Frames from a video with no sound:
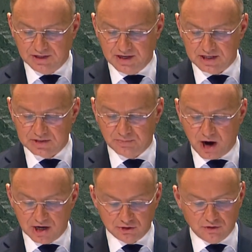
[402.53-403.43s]
as
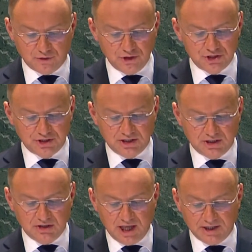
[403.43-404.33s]
part of regional
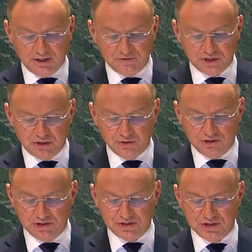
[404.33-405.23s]
collective
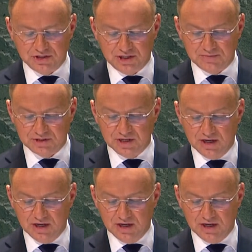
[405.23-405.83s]
security systems